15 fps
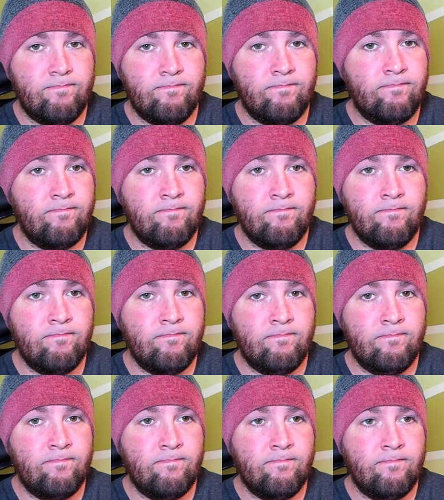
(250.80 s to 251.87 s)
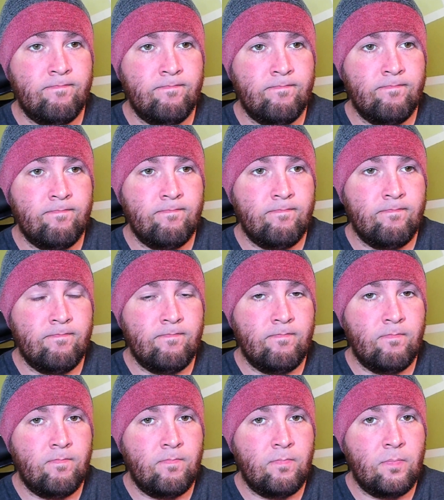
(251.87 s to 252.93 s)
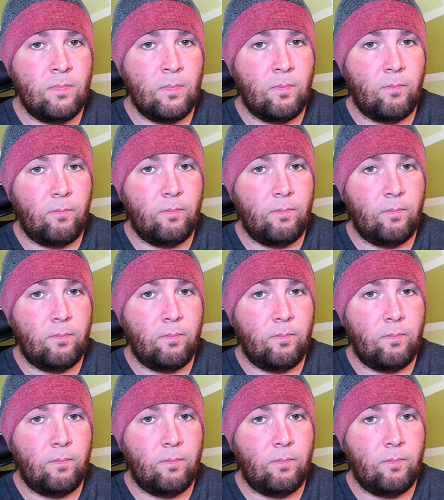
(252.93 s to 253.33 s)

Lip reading: (silence)